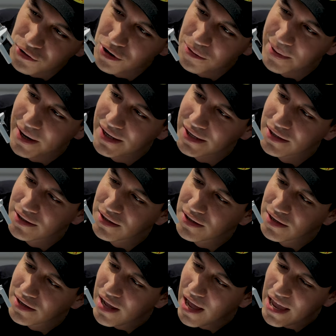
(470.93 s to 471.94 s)
don't break it.
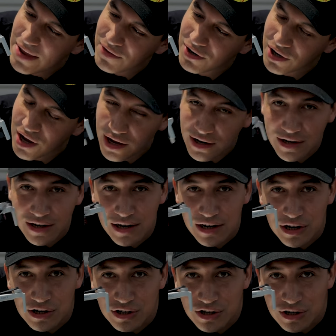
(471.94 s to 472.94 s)
I even got
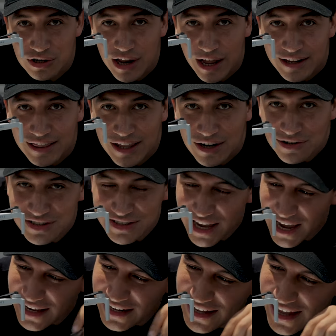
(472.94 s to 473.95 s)
like little
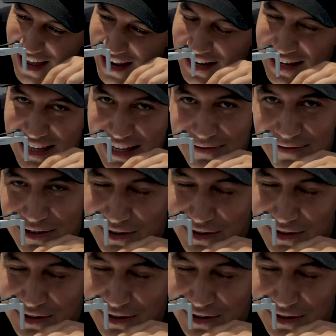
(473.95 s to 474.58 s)
tiny ND